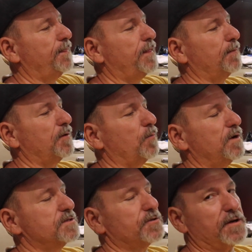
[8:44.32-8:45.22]
then I'm going to
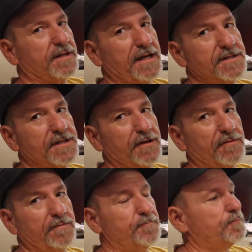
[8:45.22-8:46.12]
want to start these
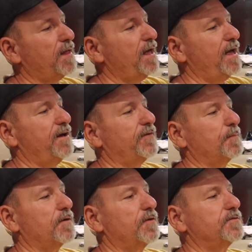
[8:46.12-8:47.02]
2. If I'm
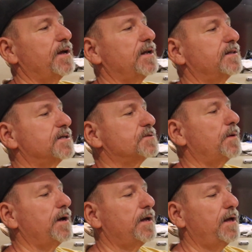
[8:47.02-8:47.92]
going to rotate it this
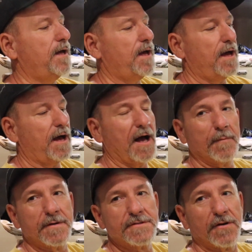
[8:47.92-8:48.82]
way,
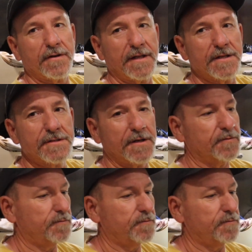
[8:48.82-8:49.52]
I'm going to start these 2.